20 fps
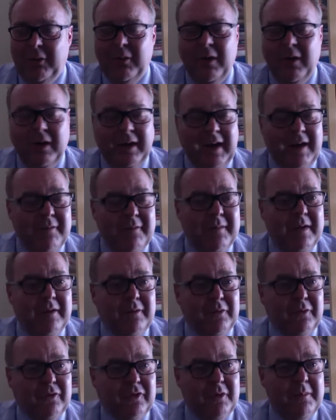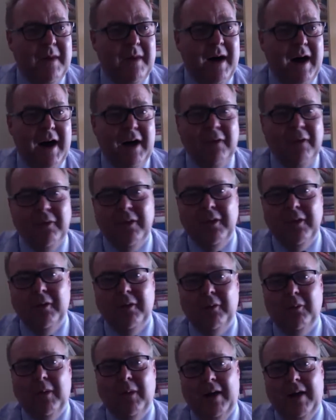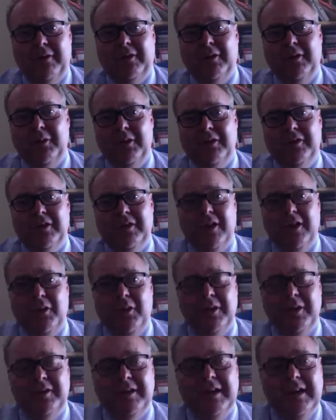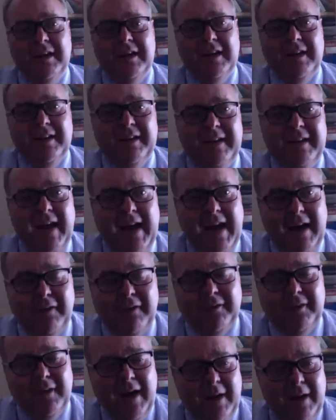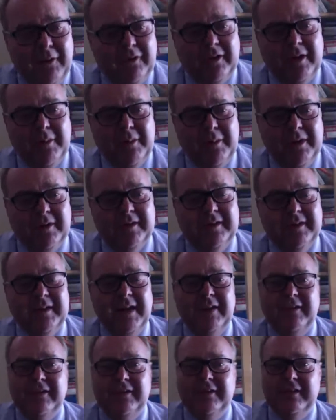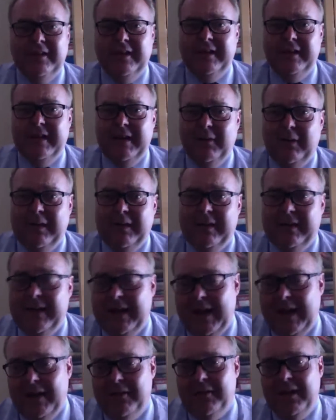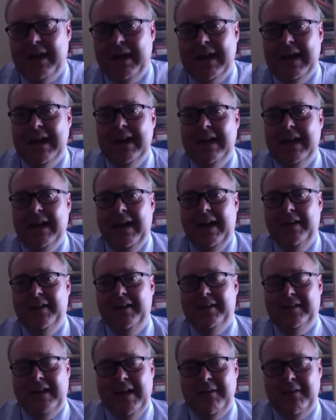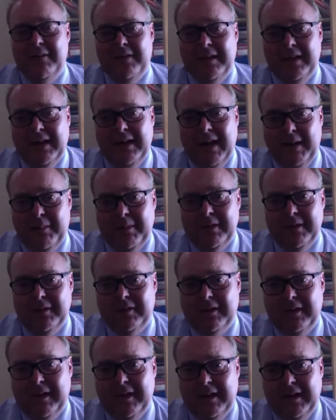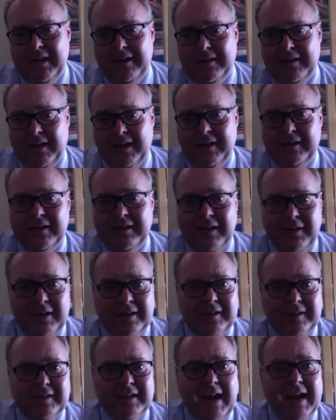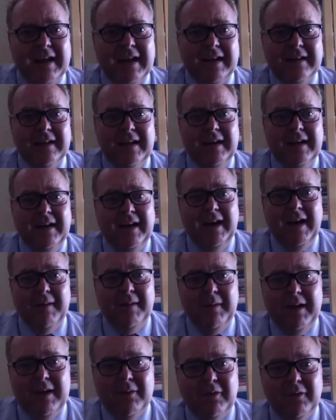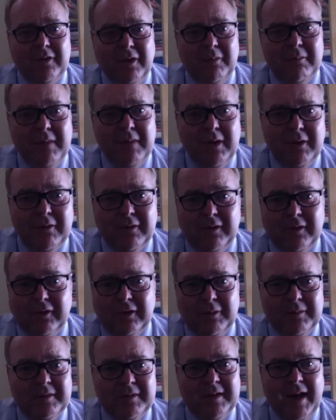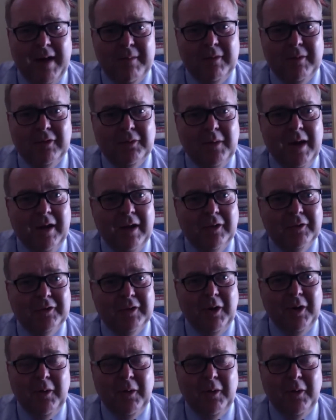What gave me some heart though afterwards though was the day after I was on a presentation with the DFE, and the same thing happened to the Secretary of State. He was on mute for some time as well.